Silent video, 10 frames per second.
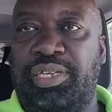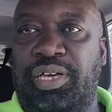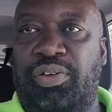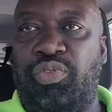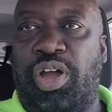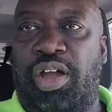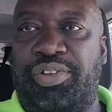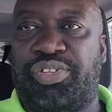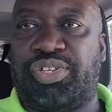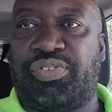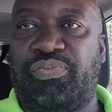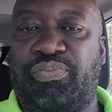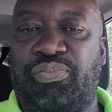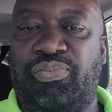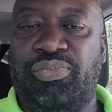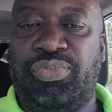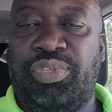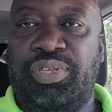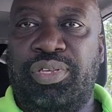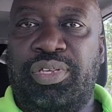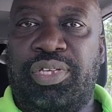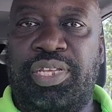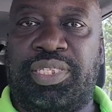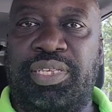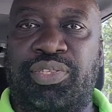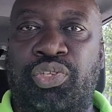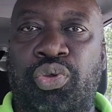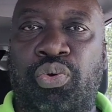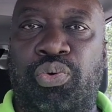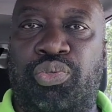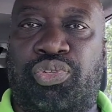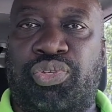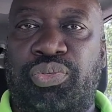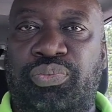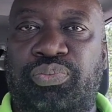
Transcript: garage. This is huge.